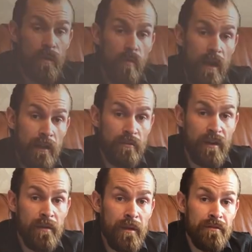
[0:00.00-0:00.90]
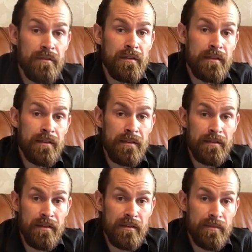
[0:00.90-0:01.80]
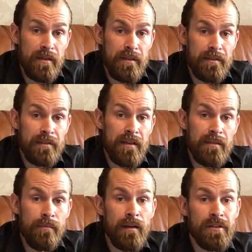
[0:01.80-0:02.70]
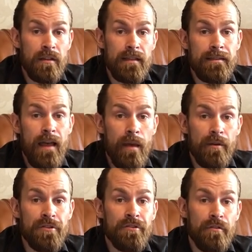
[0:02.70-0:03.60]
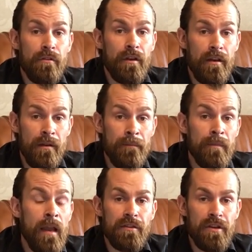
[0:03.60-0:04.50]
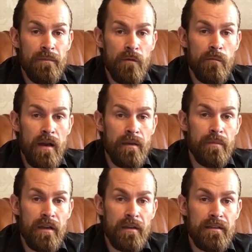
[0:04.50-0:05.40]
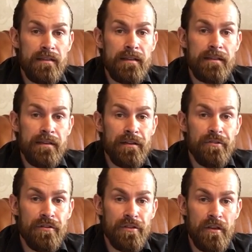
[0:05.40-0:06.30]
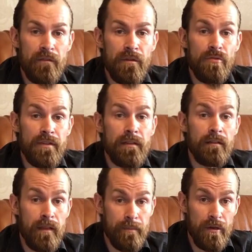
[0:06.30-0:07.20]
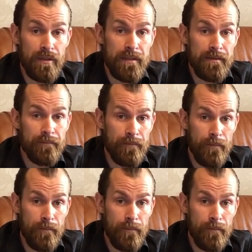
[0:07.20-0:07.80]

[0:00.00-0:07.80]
While I recommend using scissors because it does much less damage to your hair, the shape of my beard is easier to achieve using clippers.